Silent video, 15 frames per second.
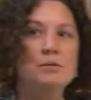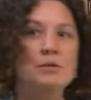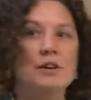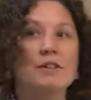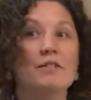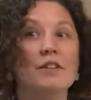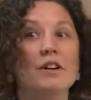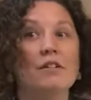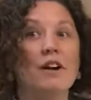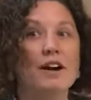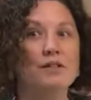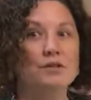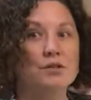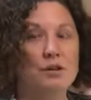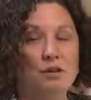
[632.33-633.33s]
of the
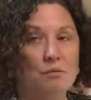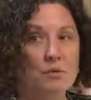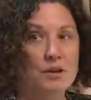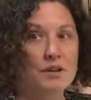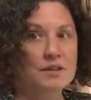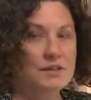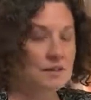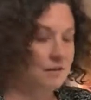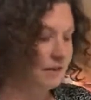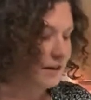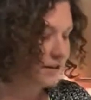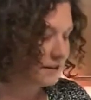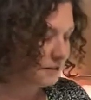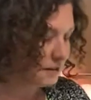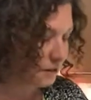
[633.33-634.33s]
ground turmeric to the
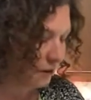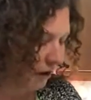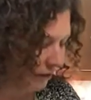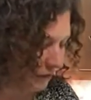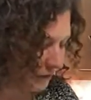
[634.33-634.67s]
rice as well.